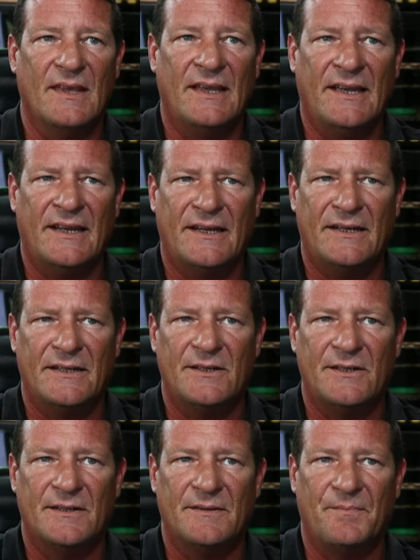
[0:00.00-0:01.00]

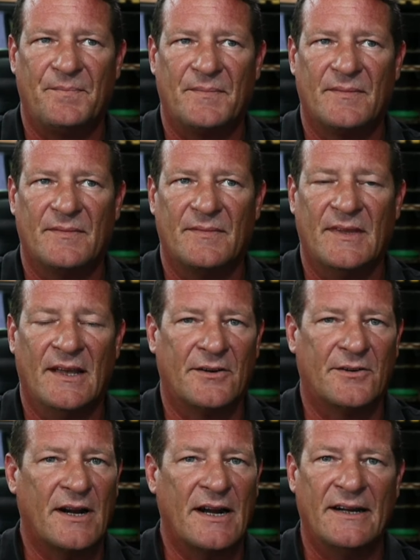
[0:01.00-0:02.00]
and now
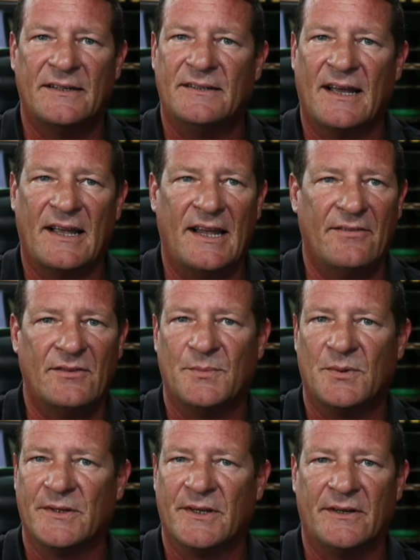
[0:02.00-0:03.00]
granted, I haven't
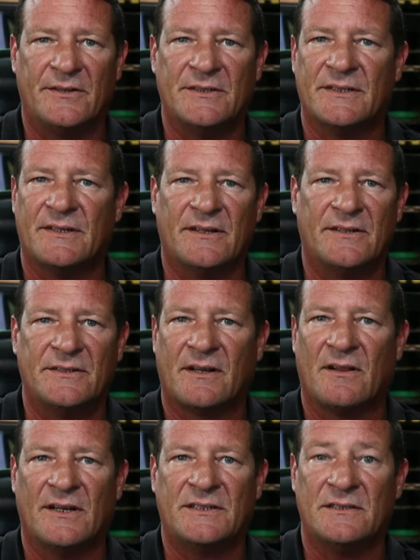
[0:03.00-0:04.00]
pulled hundreds and hundreds of
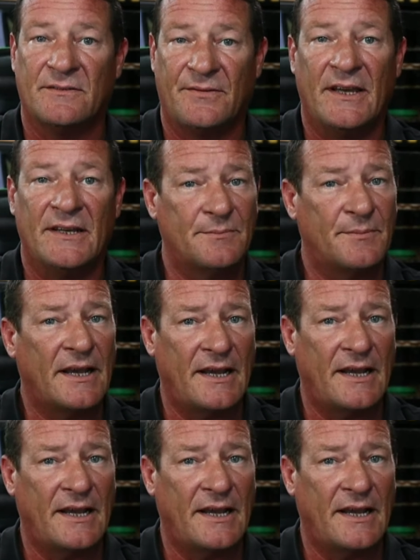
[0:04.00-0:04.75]
clutches of eggs, but I